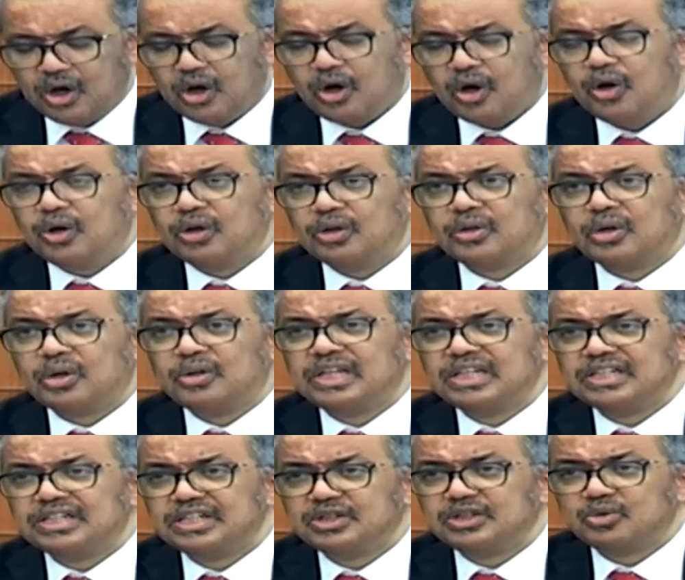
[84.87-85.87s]
Although the
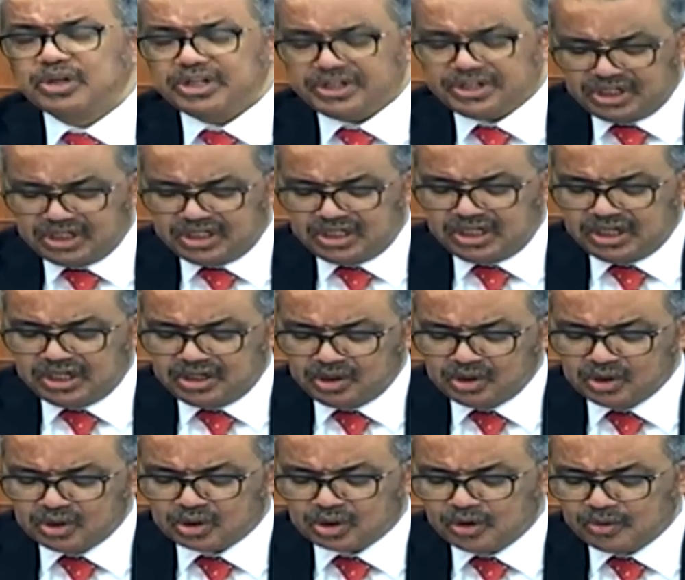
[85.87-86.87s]
situation in
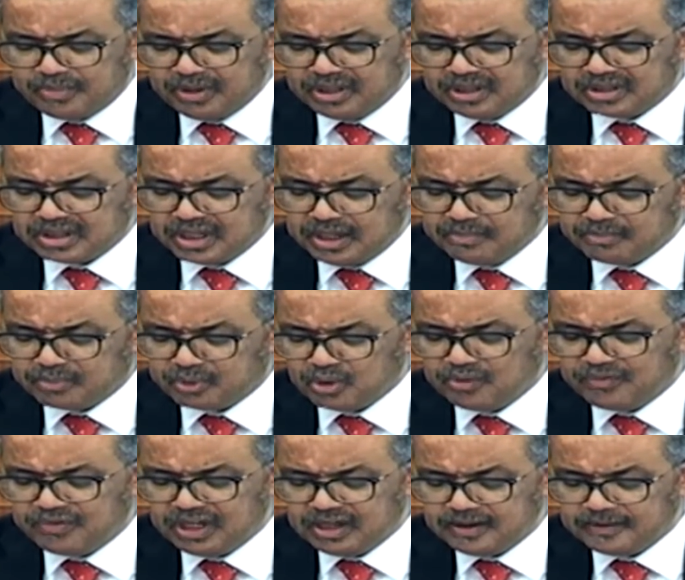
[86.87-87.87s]
Europe is
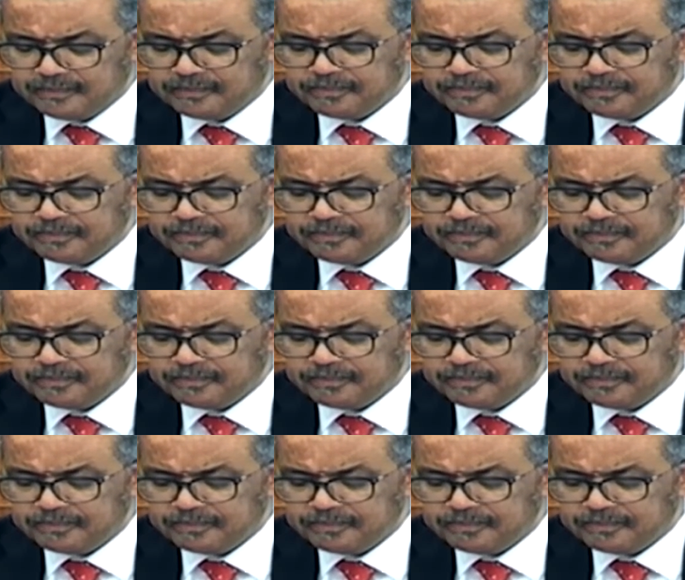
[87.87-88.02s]
improving,